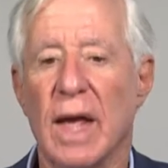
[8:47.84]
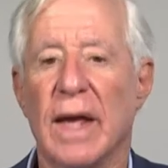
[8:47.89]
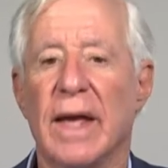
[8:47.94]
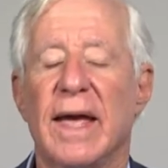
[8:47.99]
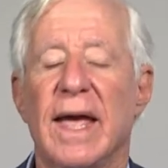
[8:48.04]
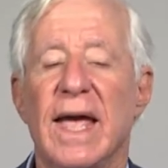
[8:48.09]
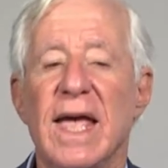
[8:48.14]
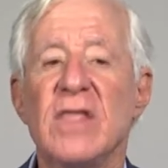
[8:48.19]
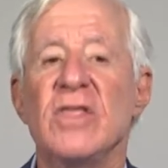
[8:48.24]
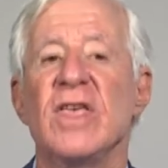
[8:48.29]

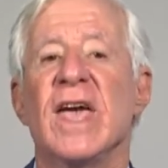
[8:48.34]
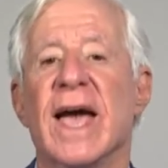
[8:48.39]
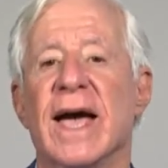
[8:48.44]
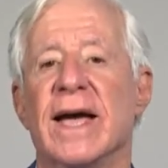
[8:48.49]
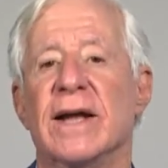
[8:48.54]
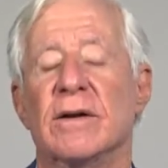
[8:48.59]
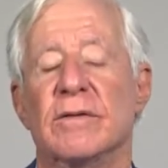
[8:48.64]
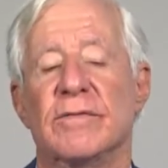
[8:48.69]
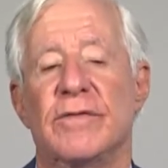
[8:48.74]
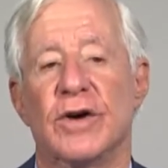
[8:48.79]
In the
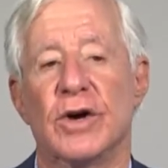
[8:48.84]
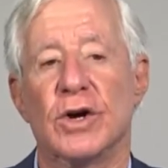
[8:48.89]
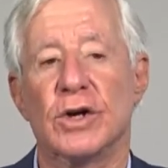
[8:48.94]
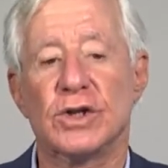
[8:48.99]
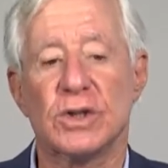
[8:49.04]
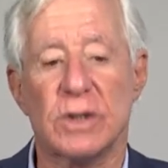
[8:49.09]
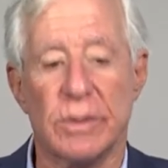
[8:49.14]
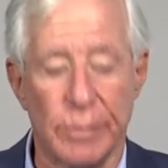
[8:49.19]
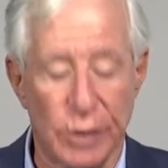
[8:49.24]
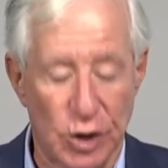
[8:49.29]
anal verge,
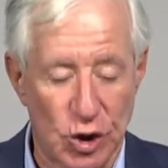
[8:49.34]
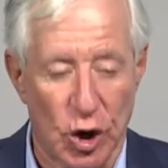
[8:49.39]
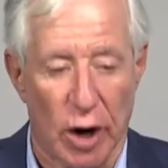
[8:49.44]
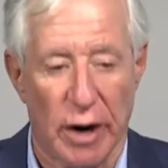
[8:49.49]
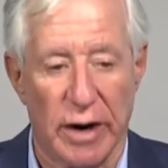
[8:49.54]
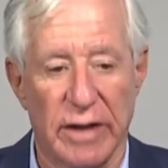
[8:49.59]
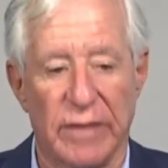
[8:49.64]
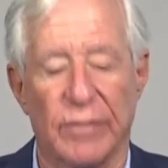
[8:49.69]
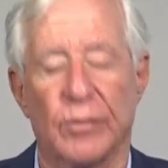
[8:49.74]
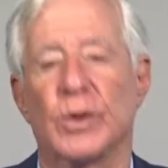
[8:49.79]
the
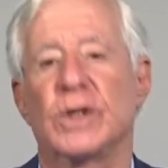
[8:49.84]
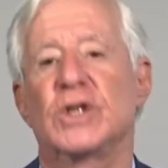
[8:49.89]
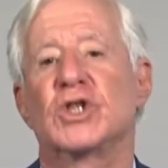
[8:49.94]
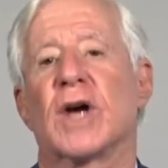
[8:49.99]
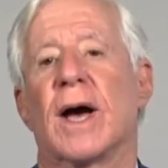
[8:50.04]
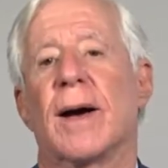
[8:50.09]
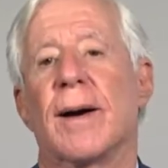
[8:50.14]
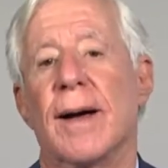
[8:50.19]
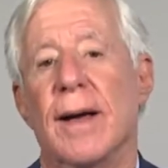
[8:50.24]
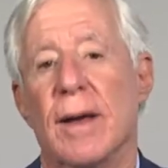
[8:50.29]
majority of which
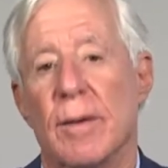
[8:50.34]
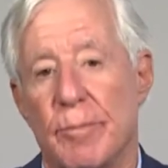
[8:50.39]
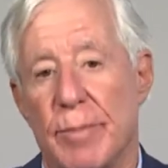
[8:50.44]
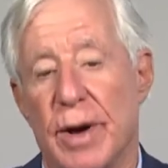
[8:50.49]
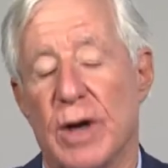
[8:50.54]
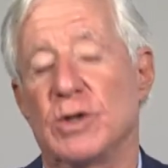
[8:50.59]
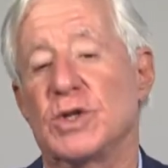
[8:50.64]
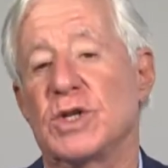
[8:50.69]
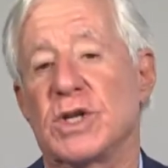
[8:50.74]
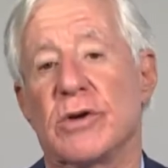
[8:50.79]
are
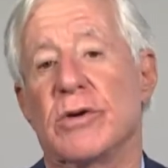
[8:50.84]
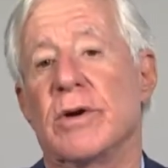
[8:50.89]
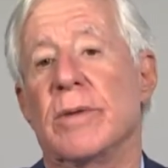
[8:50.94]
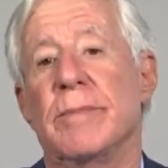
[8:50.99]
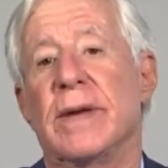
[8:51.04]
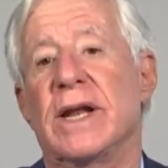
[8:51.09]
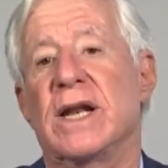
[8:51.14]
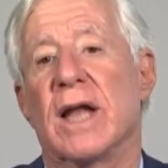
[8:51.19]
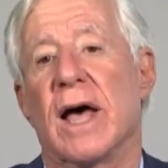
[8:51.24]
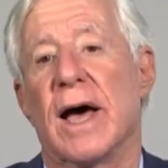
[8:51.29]
posterior
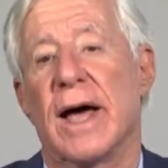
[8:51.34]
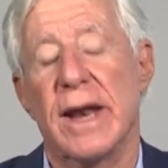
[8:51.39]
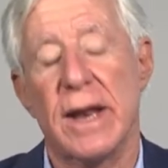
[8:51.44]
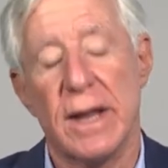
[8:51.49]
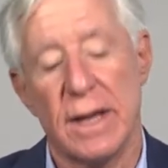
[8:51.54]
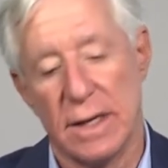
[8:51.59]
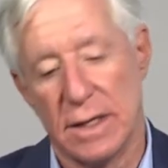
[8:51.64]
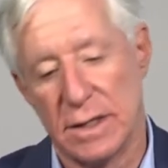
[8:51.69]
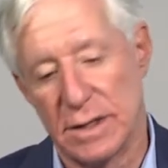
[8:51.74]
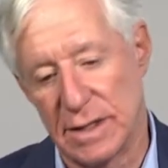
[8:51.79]
midline,
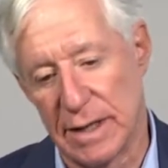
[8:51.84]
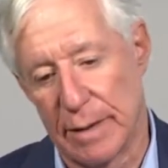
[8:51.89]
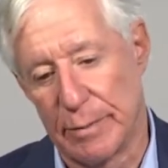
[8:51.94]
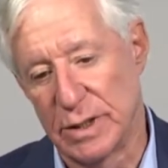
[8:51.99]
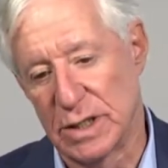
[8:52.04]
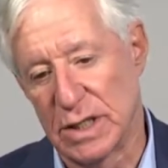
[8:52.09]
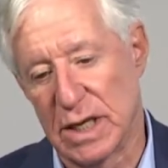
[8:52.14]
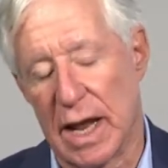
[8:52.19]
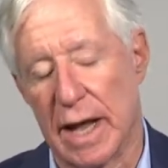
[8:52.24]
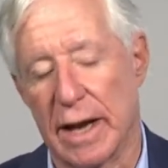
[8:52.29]
some are
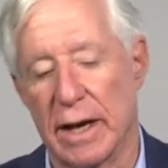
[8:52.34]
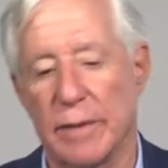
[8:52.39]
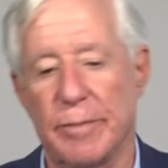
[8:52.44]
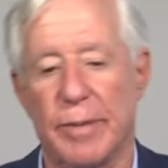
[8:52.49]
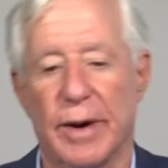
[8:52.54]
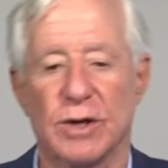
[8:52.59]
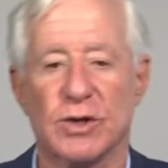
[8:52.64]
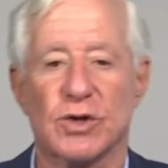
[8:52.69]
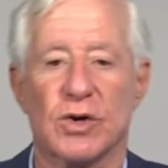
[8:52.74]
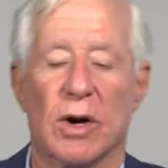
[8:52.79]
slightly
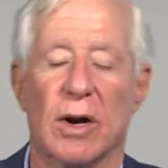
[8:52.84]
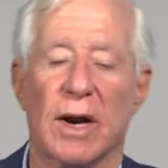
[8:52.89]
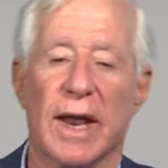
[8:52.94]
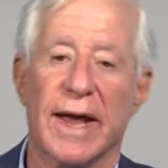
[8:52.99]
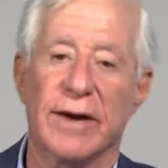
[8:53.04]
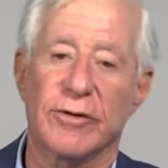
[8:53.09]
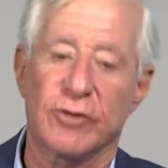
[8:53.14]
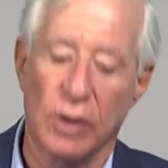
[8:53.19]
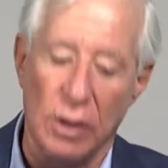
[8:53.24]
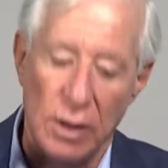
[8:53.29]

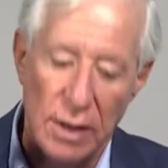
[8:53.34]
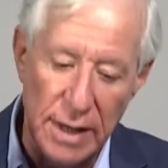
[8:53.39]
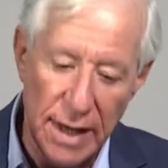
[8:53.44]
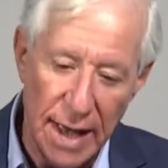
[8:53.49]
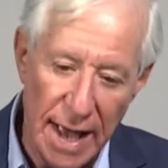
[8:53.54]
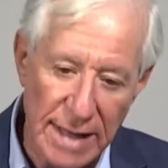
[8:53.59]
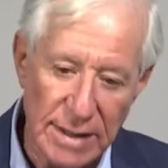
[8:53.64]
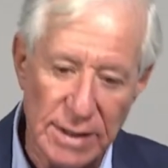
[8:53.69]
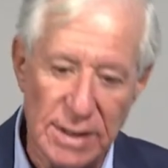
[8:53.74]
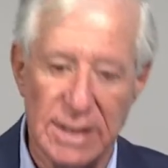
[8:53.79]
posterolateral,
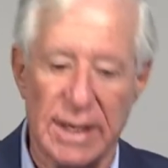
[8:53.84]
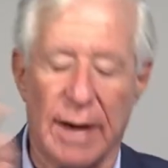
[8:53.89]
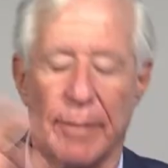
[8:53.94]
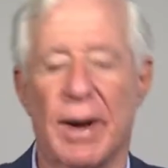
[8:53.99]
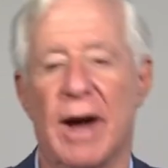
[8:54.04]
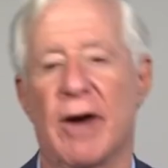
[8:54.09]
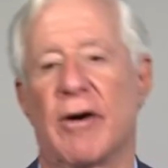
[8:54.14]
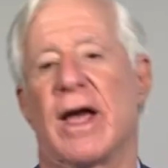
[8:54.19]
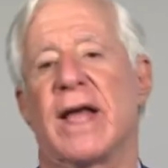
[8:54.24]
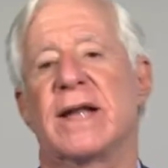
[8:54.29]
and some
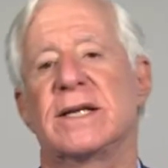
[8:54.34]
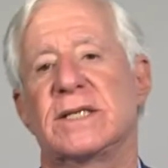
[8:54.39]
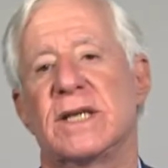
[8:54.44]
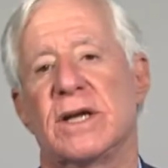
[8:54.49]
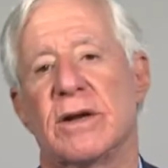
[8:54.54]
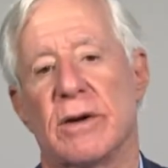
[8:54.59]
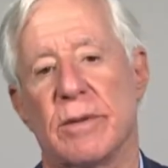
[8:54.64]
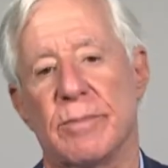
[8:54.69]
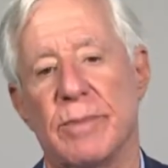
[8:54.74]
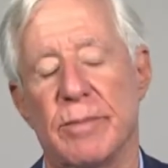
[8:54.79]
are
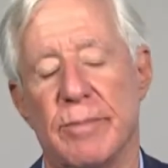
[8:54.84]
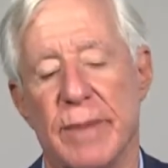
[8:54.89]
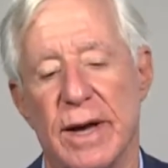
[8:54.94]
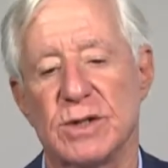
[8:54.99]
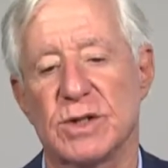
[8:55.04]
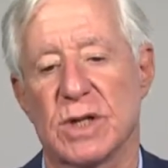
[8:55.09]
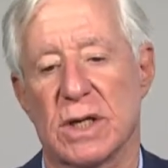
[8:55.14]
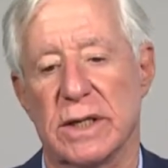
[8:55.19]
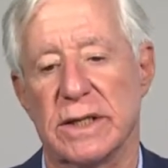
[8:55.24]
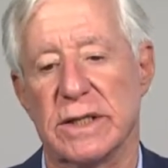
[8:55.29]
anterior, but
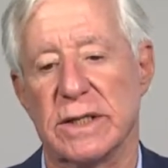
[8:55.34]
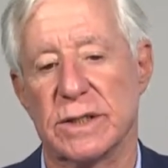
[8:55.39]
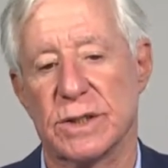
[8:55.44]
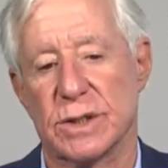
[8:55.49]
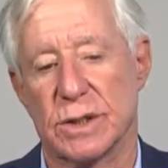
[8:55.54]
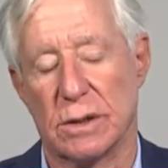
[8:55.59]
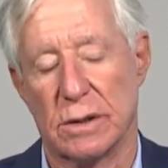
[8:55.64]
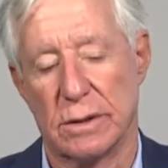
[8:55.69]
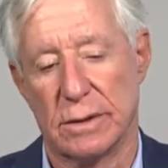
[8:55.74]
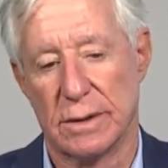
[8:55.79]
mostly
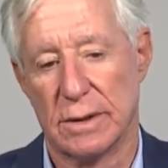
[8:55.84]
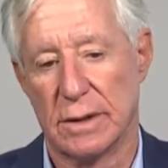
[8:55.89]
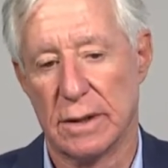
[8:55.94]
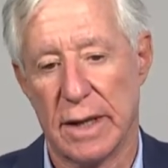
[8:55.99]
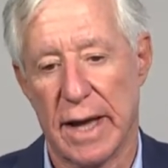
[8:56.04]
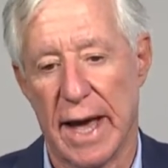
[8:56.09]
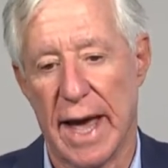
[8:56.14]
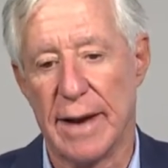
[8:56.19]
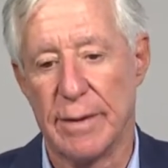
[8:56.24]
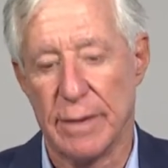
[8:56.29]
distal
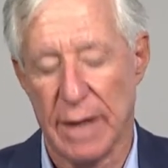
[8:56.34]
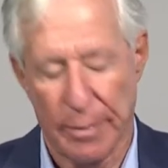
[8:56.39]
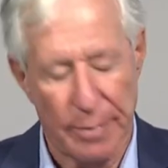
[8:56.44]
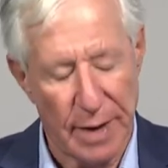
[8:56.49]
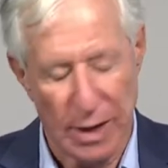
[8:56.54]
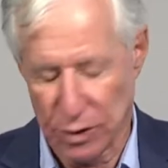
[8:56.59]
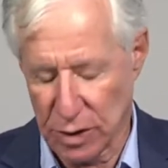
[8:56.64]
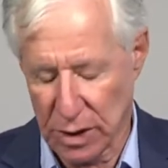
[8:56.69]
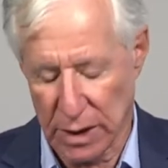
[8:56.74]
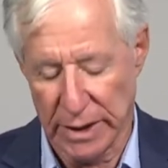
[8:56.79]
and
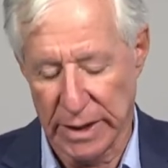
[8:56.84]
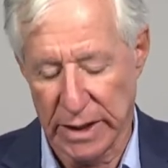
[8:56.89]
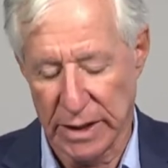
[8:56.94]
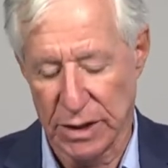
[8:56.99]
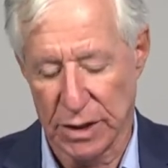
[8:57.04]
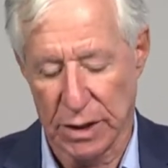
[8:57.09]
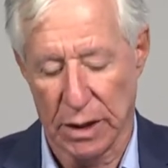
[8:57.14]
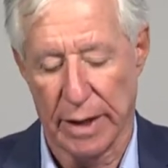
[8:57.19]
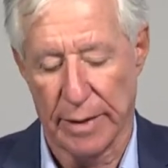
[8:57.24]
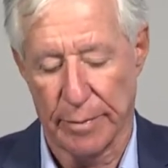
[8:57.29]

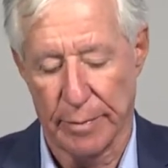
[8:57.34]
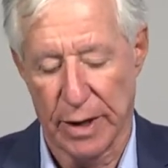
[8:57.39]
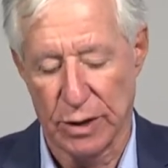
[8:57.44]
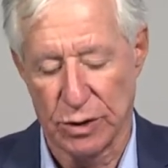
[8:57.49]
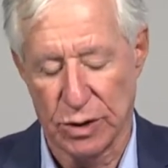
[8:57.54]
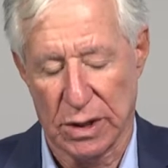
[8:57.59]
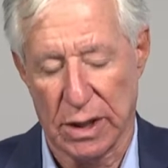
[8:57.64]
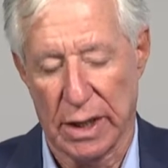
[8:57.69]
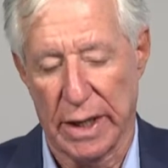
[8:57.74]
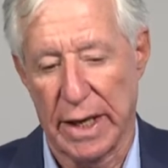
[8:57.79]

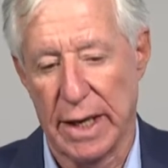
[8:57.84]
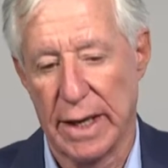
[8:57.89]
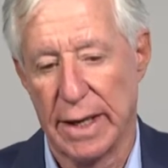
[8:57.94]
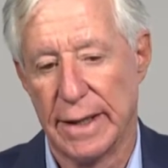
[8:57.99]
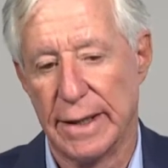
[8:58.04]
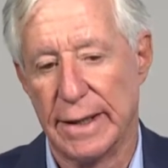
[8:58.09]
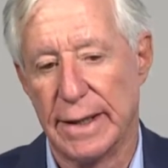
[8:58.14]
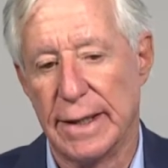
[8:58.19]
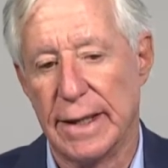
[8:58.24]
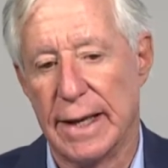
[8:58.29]
mostly
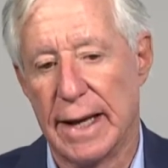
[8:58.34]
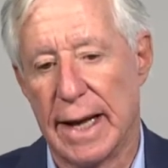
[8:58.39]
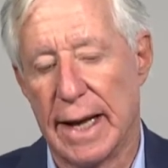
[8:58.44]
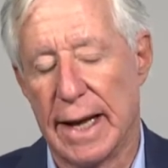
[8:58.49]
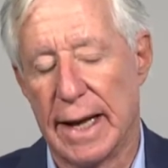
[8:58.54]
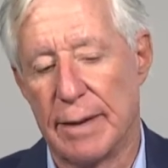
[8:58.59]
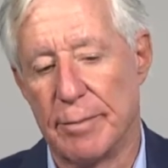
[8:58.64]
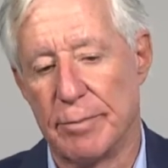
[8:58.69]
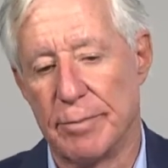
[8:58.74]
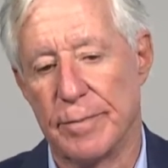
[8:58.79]

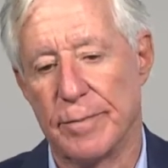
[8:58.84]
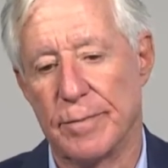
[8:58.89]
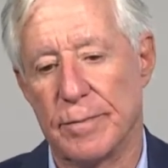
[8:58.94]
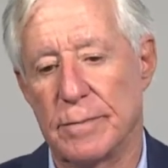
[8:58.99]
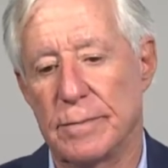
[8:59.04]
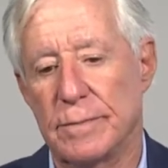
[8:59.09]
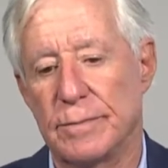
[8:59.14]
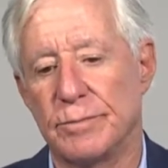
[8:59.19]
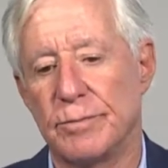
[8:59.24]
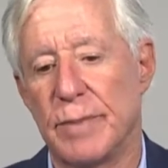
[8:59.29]

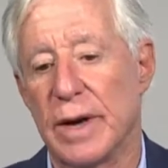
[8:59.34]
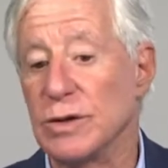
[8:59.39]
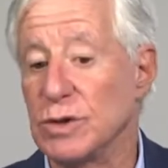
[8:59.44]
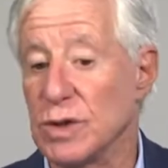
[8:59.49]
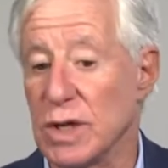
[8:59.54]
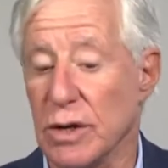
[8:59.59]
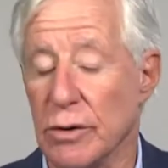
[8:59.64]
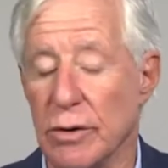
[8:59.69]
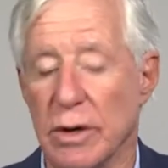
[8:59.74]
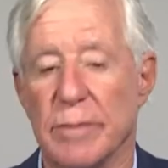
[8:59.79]

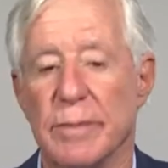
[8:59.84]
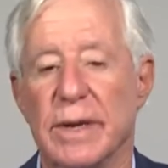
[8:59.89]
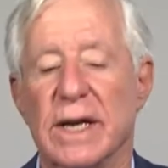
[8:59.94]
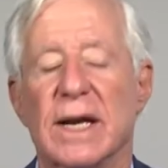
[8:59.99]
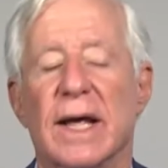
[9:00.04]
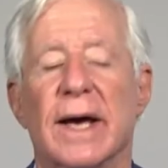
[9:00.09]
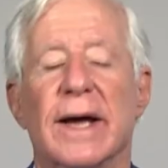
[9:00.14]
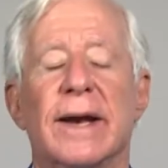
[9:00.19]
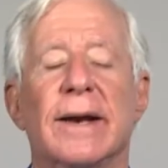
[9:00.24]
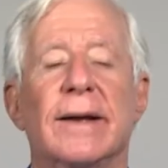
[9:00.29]
posterior
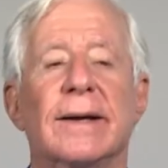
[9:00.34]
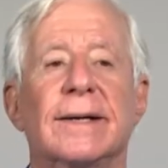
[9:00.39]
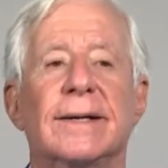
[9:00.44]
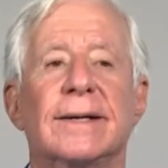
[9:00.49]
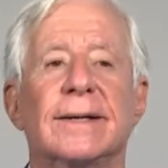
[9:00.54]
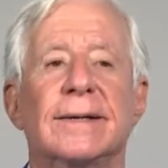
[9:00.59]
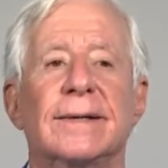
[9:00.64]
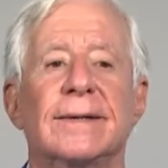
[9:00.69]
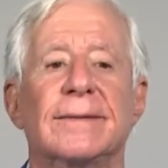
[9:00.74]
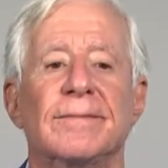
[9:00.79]
midline.
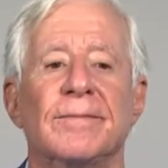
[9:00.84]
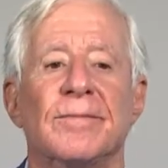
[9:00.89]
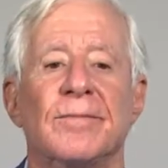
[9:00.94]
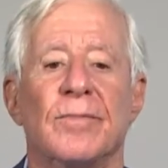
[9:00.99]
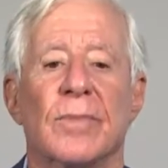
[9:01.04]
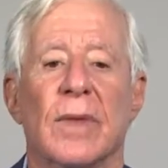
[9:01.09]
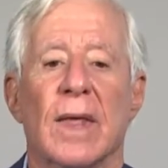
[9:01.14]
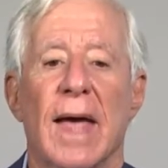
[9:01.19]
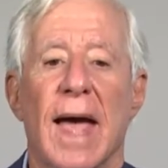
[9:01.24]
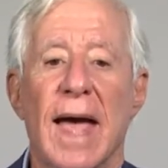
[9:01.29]

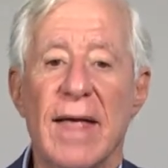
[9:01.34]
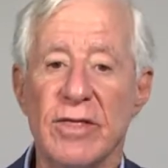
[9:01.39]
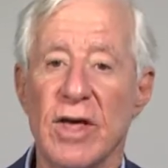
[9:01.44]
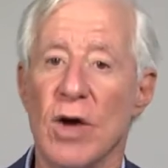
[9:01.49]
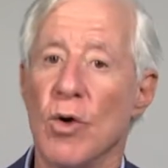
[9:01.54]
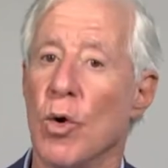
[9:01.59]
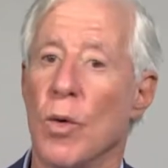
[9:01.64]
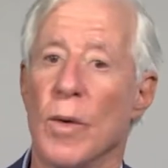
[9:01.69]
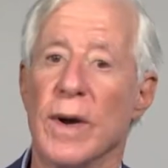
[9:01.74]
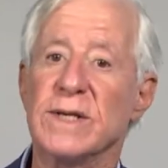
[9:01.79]
And they're
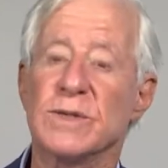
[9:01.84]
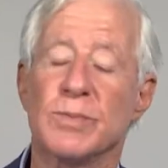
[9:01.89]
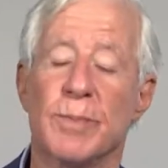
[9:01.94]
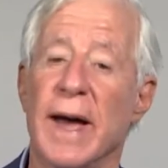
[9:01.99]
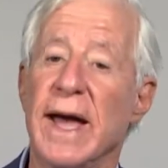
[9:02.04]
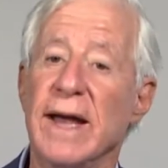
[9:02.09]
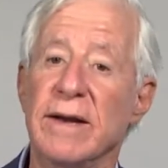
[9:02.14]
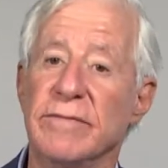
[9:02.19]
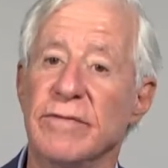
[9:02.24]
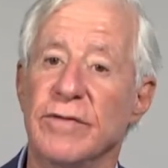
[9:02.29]
always
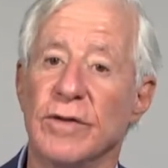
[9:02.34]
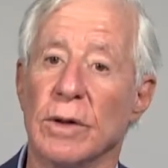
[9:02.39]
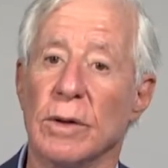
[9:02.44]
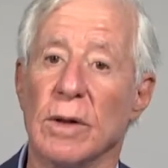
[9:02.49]
painful